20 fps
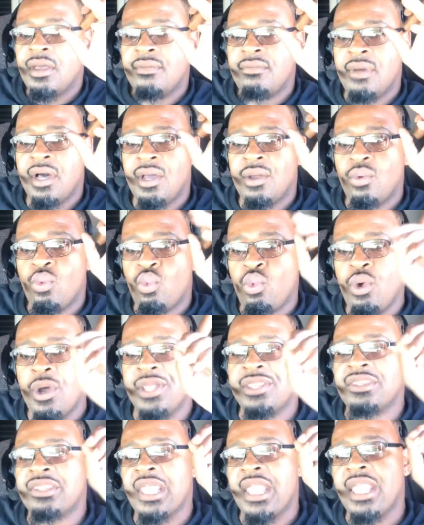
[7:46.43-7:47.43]
But
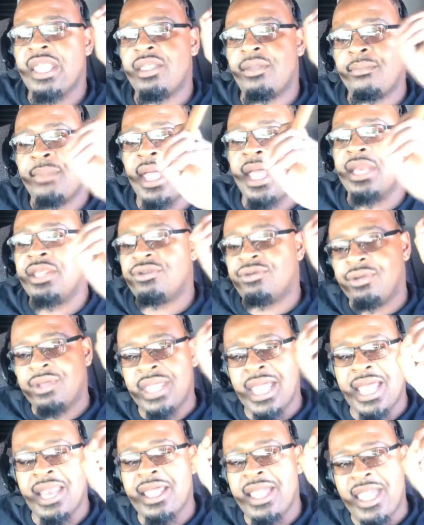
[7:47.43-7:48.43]
one thing about it, you
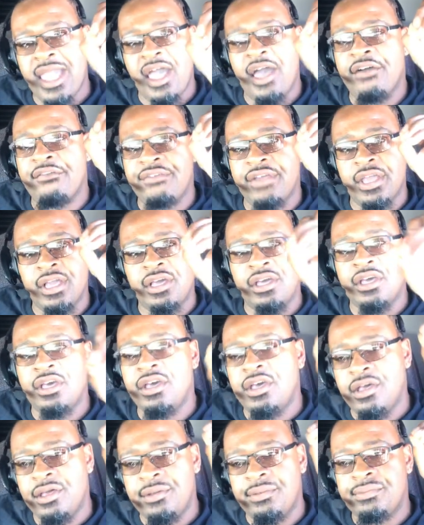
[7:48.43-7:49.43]
gotta have a
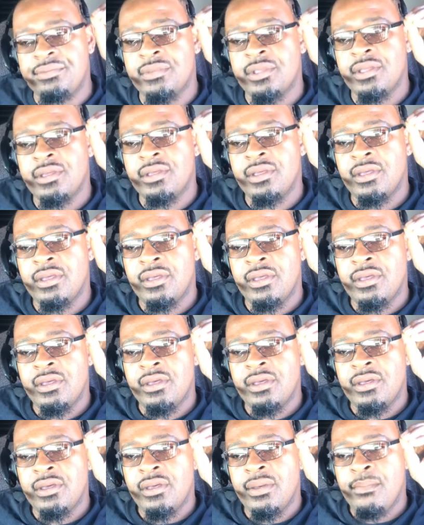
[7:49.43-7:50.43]
good
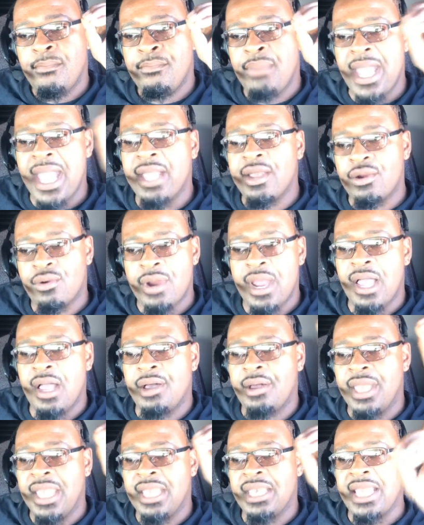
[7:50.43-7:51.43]

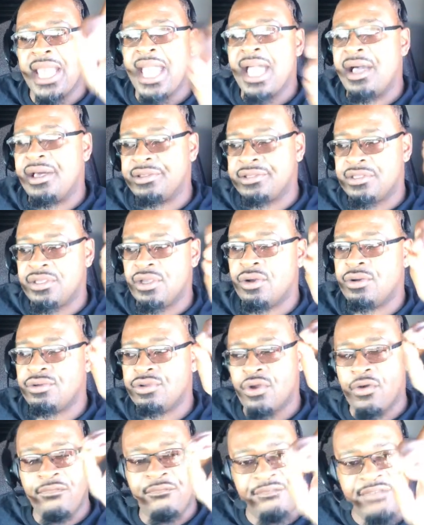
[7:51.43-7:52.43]
background at the house. Your
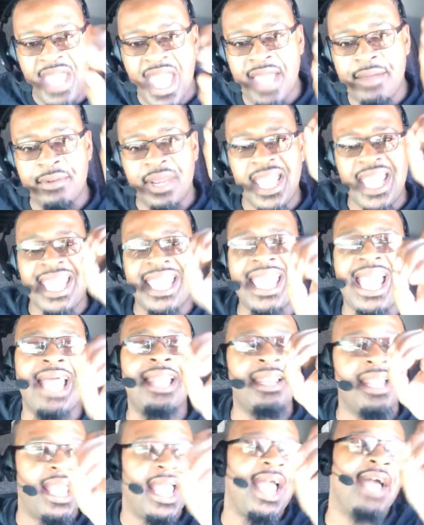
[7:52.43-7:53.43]
family got
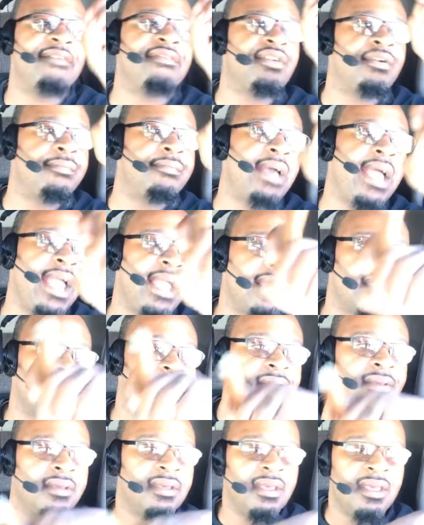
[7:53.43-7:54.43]
to have your back.
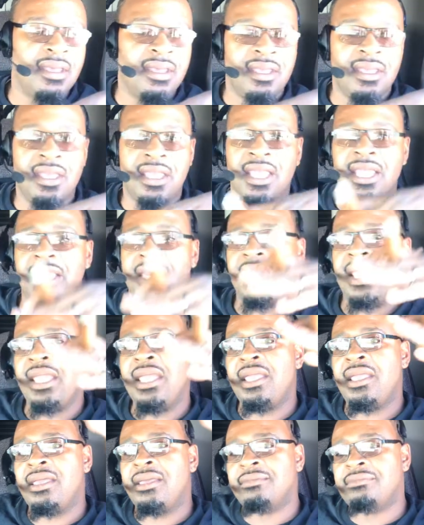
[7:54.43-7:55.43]
And
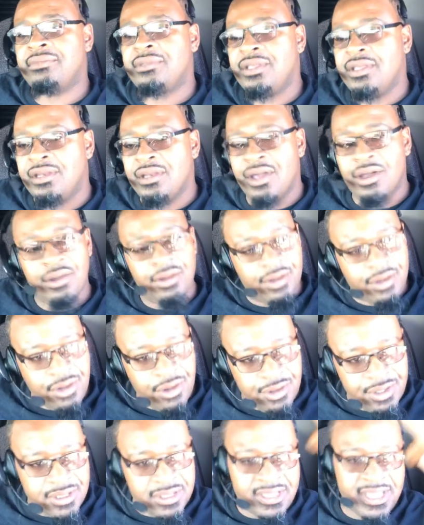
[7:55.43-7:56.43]
then, of
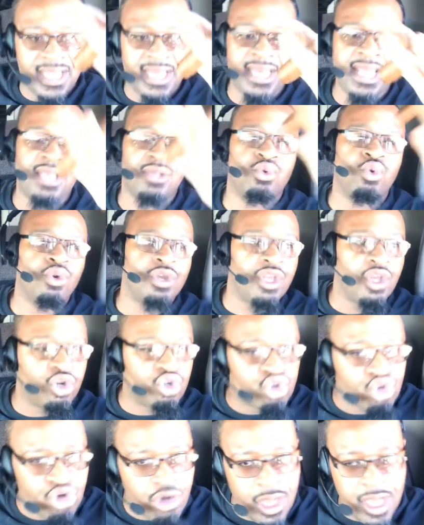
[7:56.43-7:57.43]
course, then that's when your
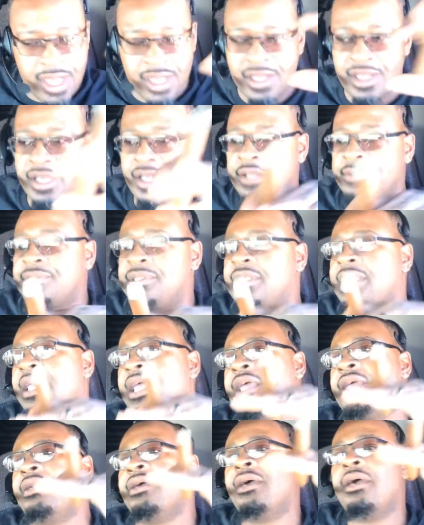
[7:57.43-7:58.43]
truck comes
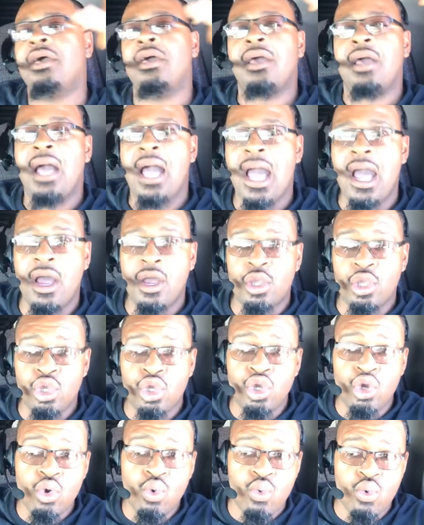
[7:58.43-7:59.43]
in. How
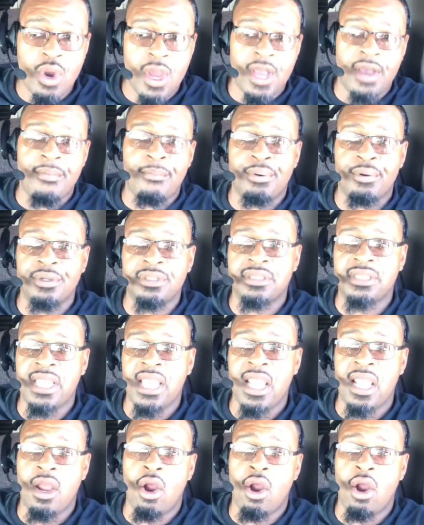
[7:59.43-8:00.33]
you run per se.